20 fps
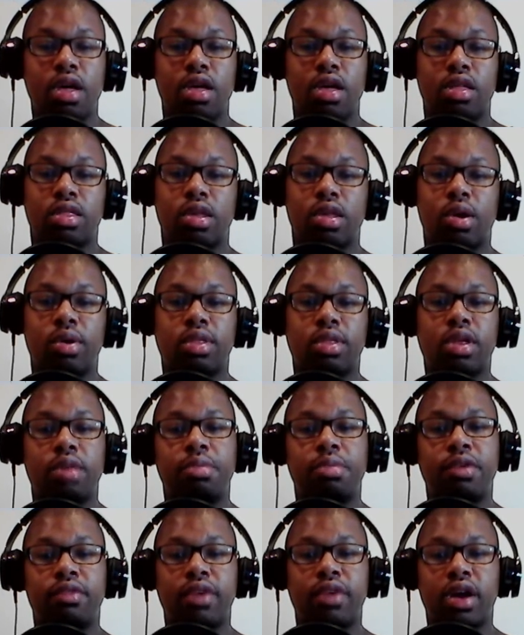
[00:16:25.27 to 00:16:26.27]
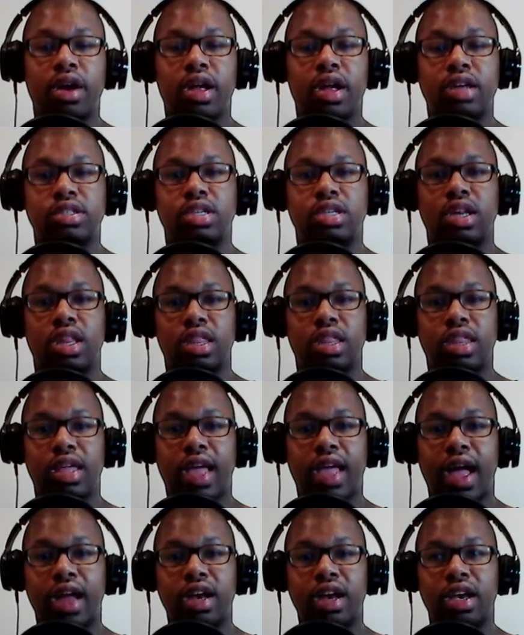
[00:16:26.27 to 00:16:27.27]
So it's going to be very interesting to see
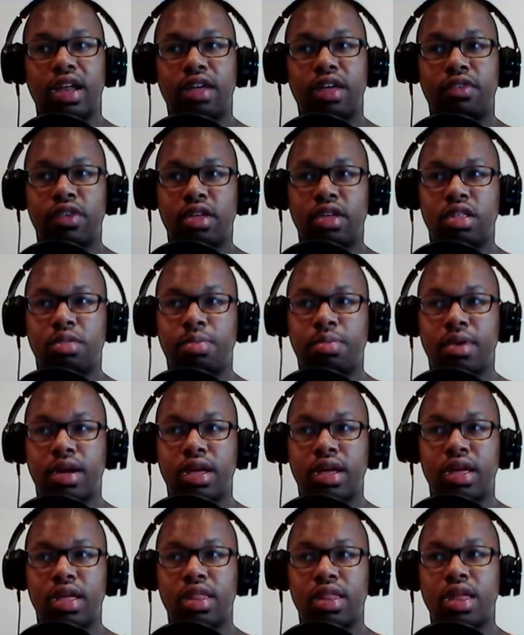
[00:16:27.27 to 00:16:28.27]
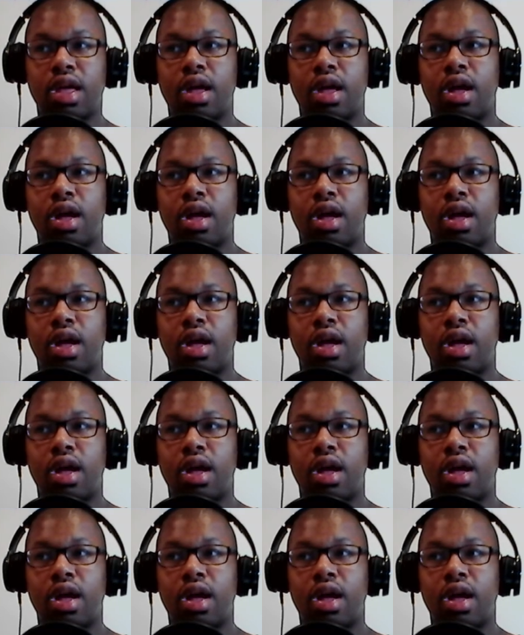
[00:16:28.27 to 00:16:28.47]
how the defense plays.